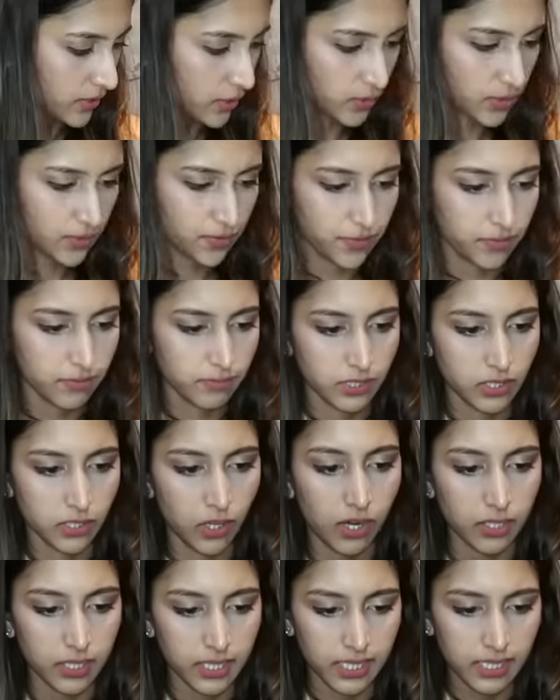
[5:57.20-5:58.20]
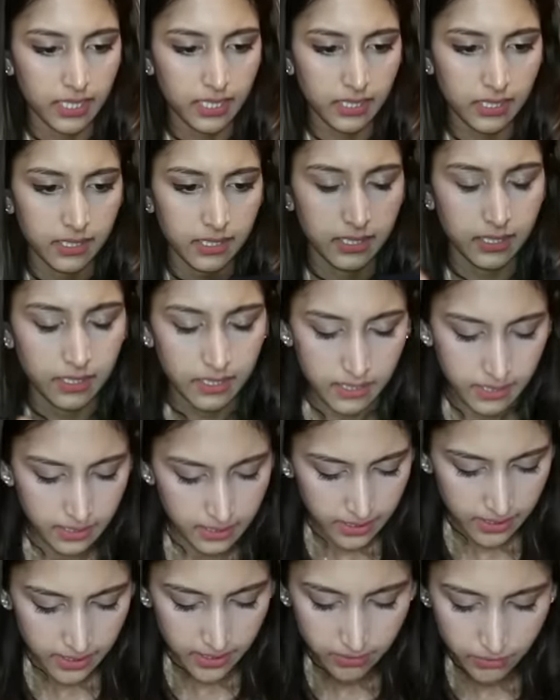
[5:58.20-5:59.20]
This was from Zara.
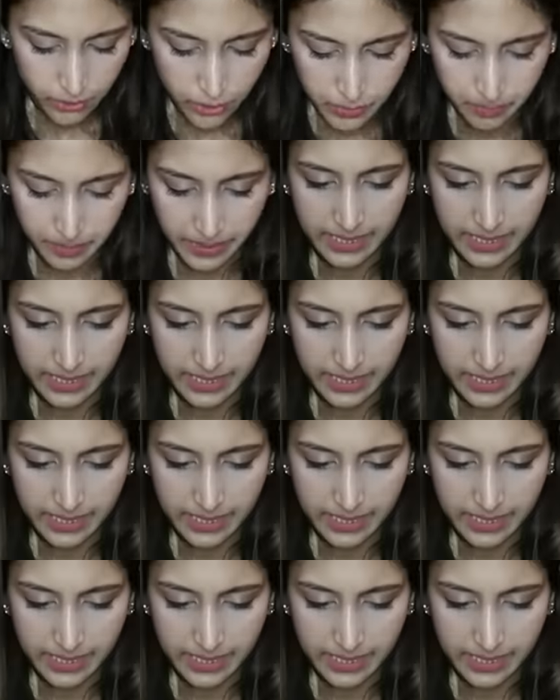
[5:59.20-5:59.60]
It was just